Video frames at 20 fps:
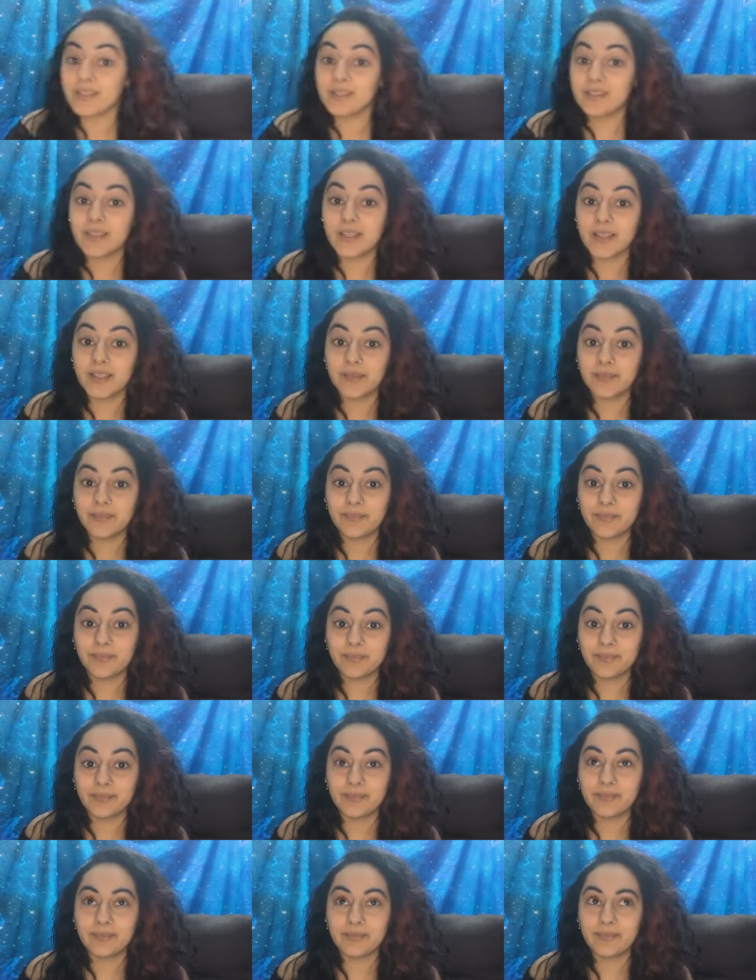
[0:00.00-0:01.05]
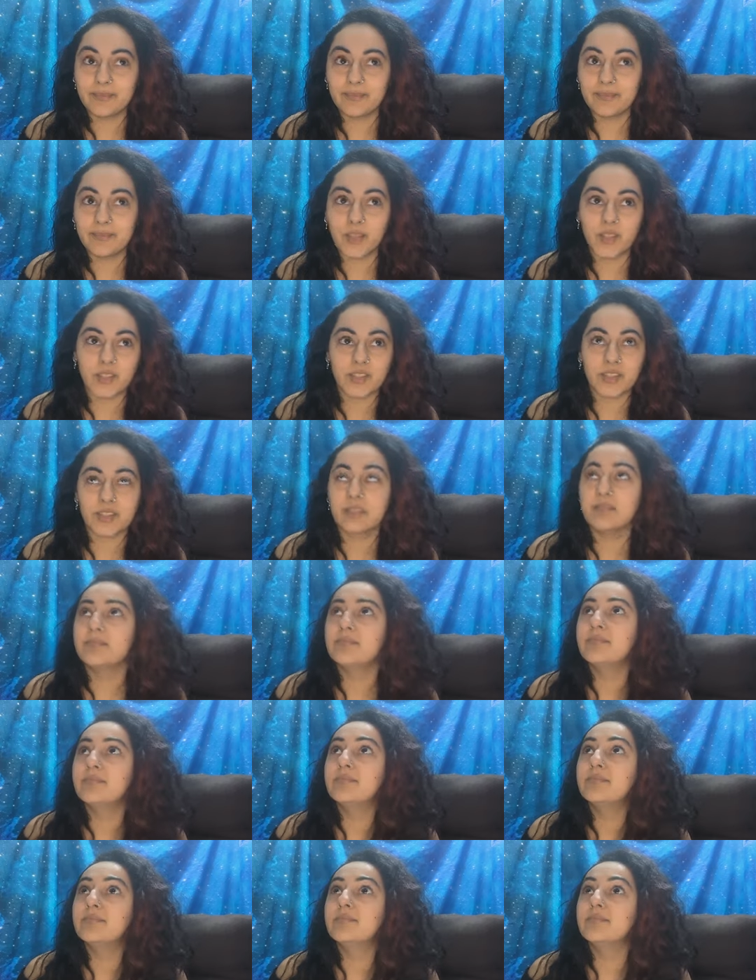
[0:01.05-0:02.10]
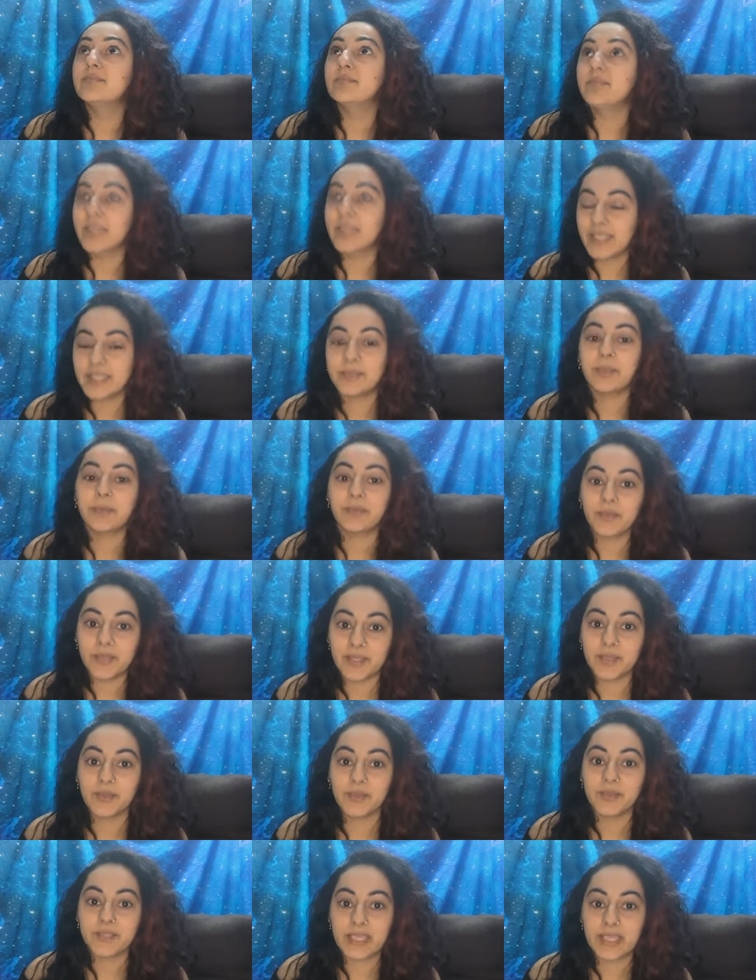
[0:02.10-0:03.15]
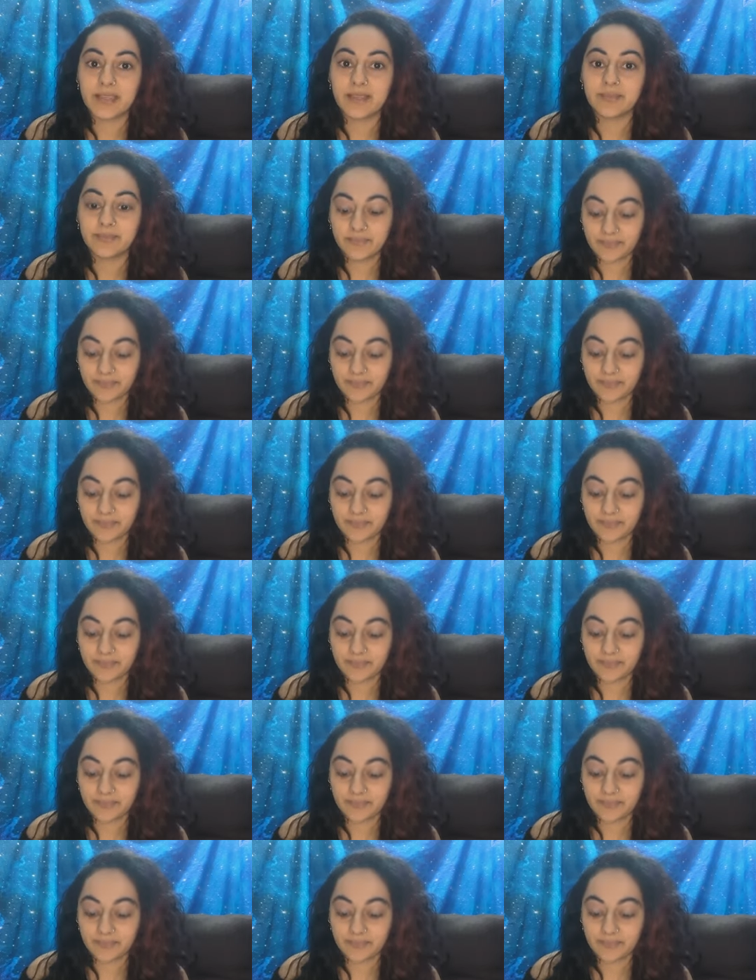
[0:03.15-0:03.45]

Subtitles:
Harder. It's been raining all day.